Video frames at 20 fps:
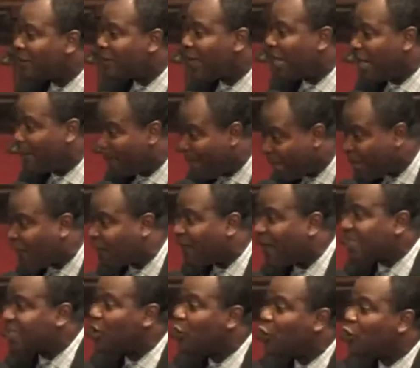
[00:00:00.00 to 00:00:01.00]
And matter of
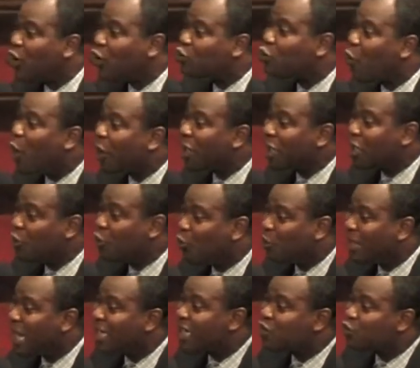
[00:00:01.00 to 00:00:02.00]
fact, he will not worry you.
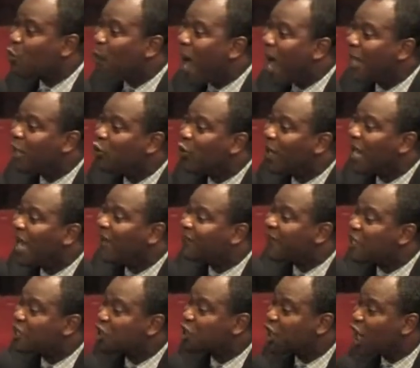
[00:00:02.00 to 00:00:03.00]
That is why your life
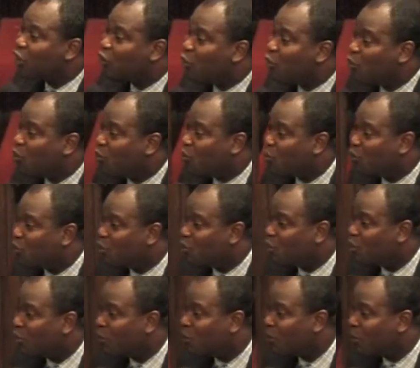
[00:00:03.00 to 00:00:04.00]
is shallow.
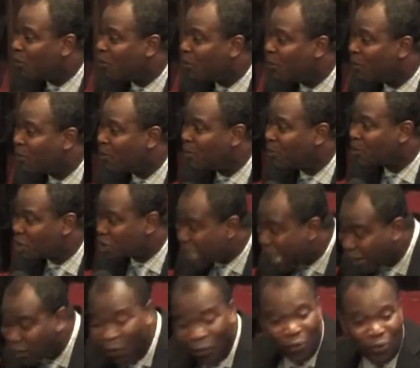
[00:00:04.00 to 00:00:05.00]

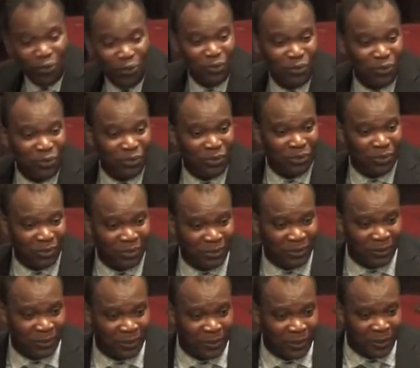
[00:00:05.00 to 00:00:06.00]
Shallow.
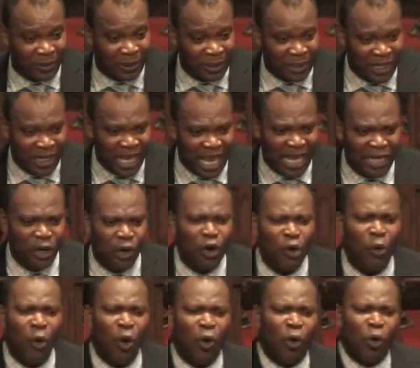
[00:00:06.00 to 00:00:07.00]
And he
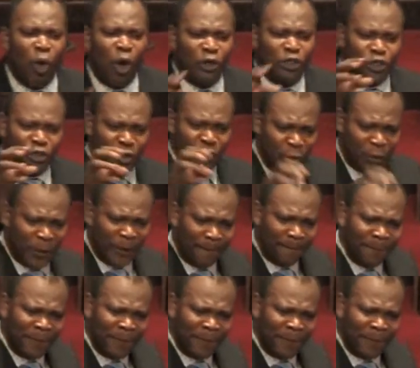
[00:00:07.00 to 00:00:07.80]
will continue.